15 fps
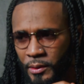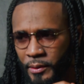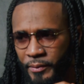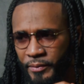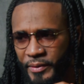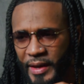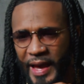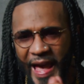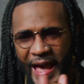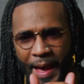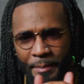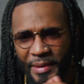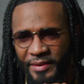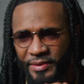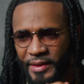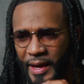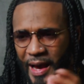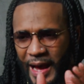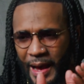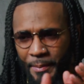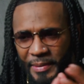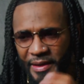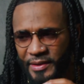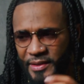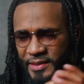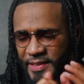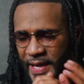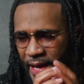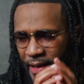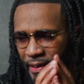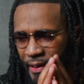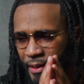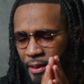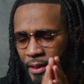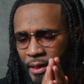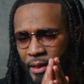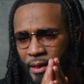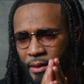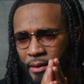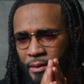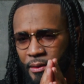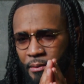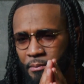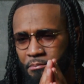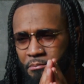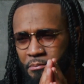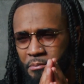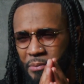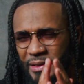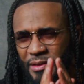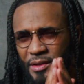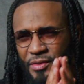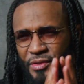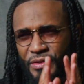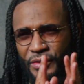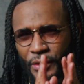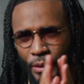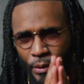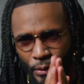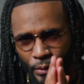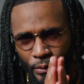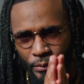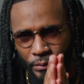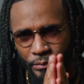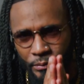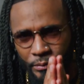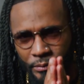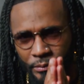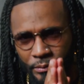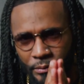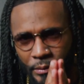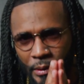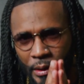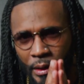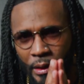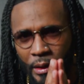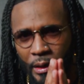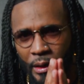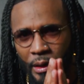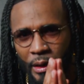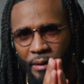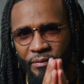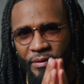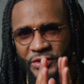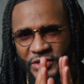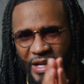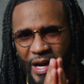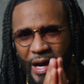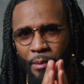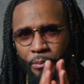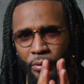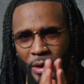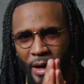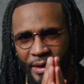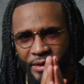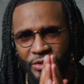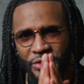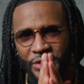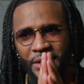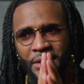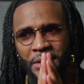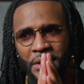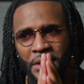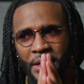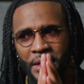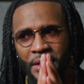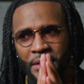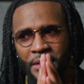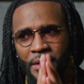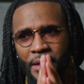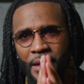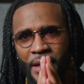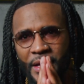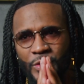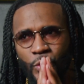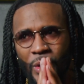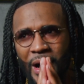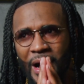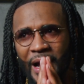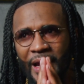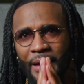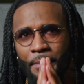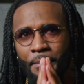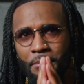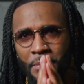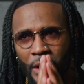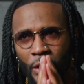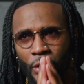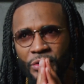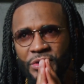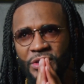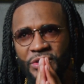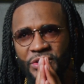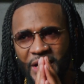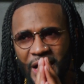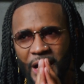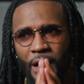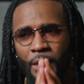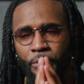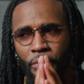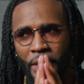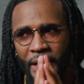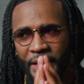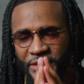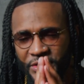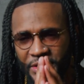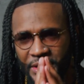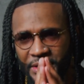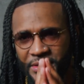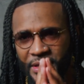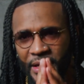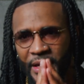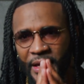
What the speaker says: The habit, the hobby, the talent. But the soul of the child prodigy is why most child prodigies